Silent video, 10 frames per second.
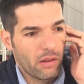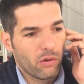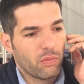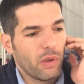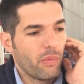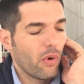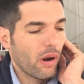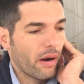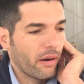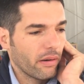those people
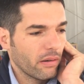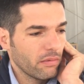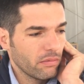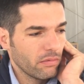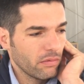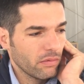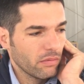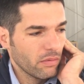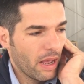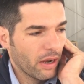are
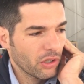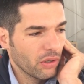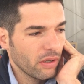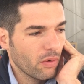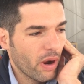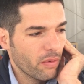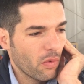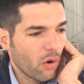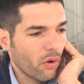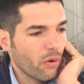actually quite
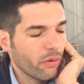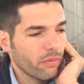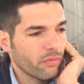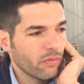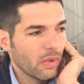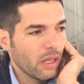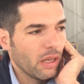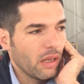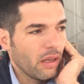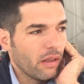more
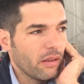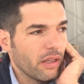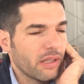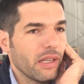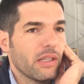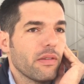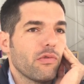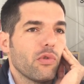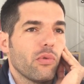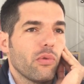decisive
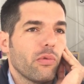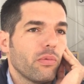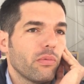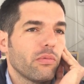to